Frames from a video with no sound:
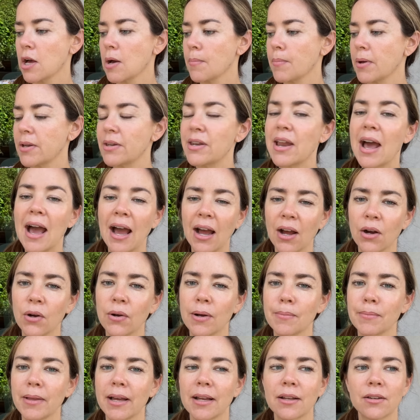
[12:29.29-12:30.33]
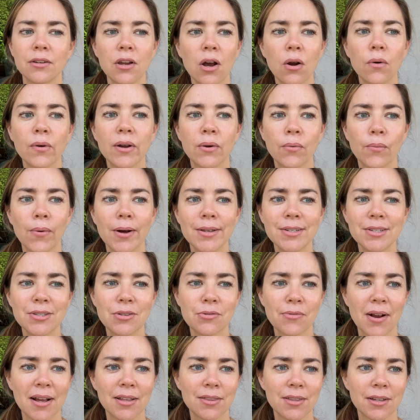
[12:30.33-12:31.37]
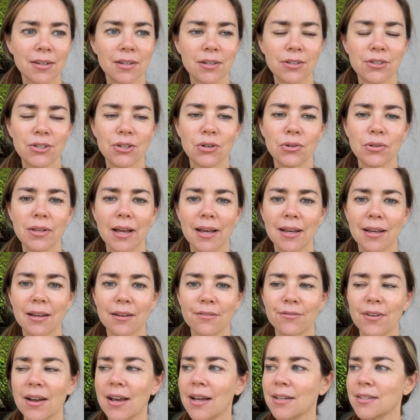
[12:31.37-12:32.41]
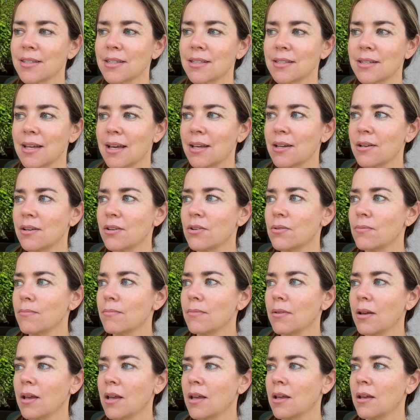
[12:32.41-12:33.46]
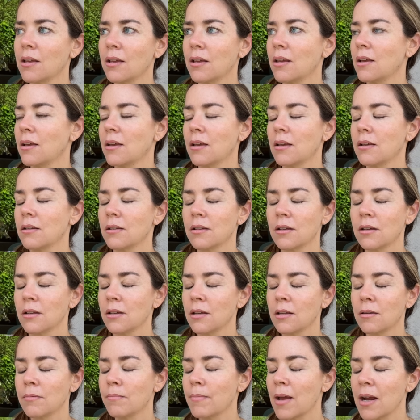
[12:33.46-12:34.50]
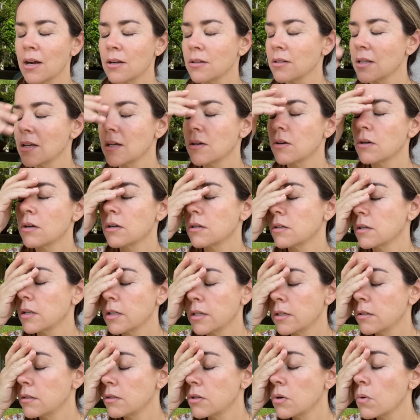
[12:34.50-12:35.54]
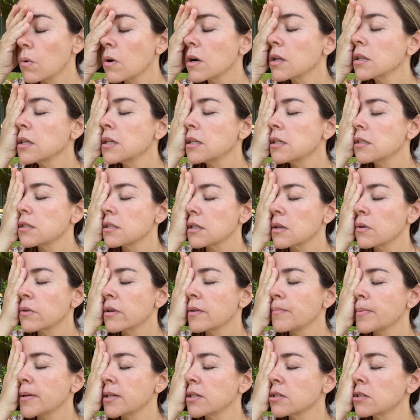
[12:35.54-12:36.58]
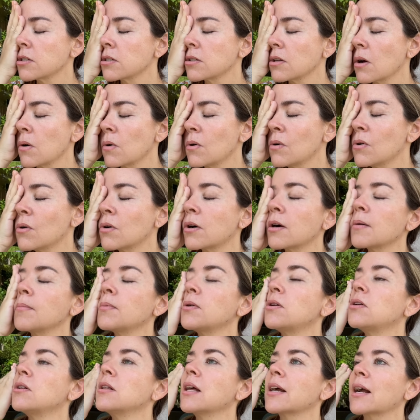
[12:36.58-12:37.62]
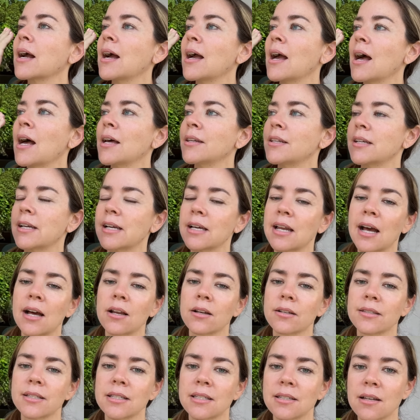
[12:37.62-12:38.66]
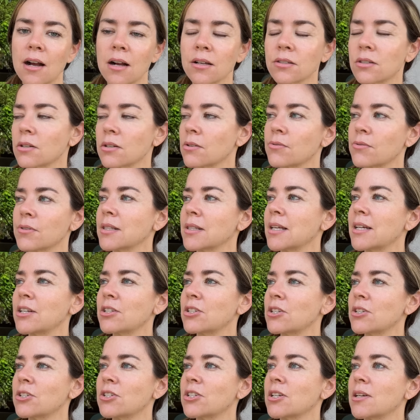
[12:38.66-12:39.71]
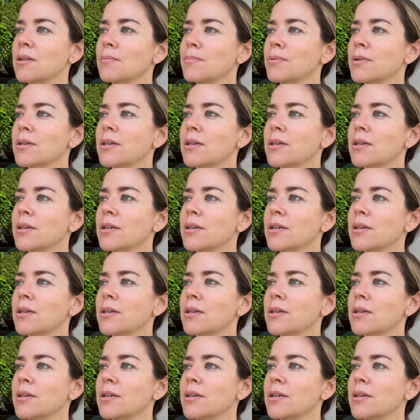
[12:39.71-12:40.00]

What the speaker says: But now I'm like, no, it was the right thing to do. Like if I had stayed in Maryland or in New Orleans, it would have been so horrible. Like I had to get out of this toxic relationship.